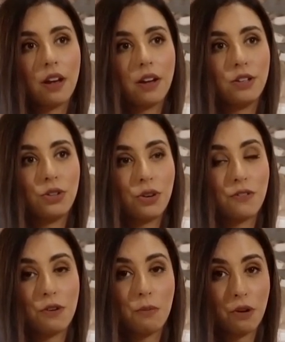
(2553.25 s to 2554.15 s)
So
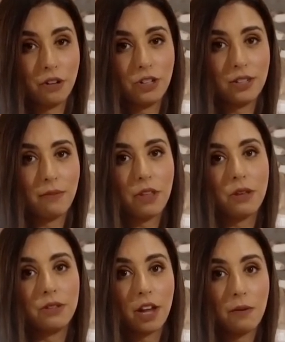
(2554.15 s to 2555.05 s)
if you purchase something,
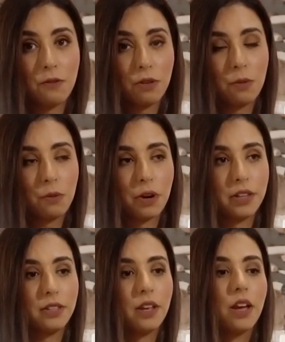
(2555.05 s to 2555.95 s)
you sign up for the
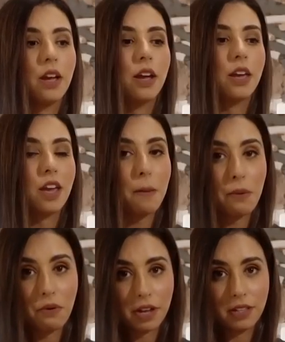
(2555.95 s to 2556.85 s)
rewards, you get
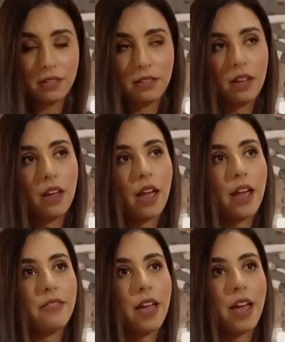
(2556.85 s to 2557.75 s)
points,
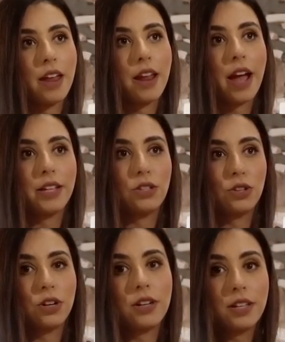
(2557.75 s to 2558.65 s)
and then at
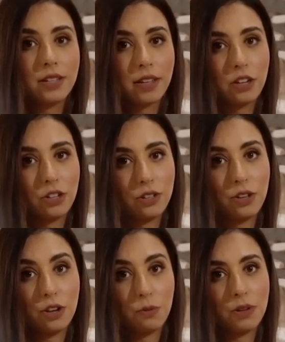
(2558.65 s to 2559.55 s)
certain concessions,
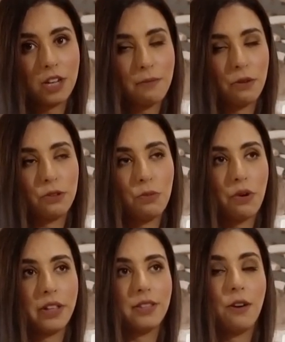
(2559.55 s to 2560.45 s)
you can redeem those
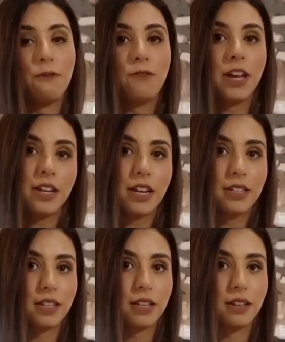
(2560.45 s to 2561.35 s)
points. Now, Fendi
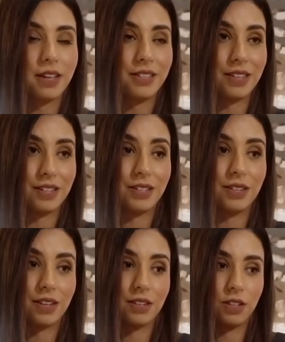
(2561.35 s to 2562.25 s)
is a
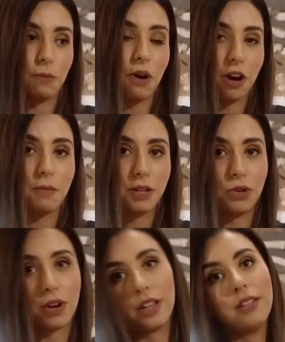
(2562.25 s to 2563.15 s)
department
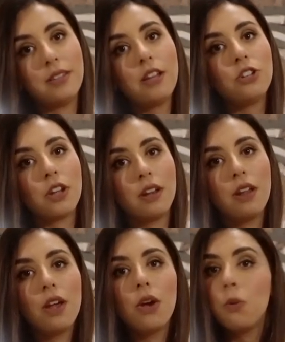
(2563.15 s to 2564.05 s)
or a concession
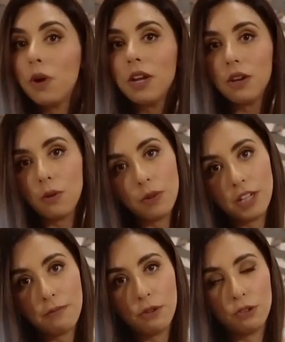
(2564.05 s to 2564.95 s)
where you can
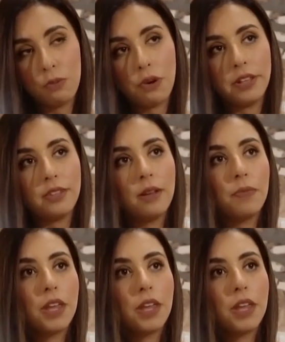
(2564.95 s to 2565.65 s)
redeem those points.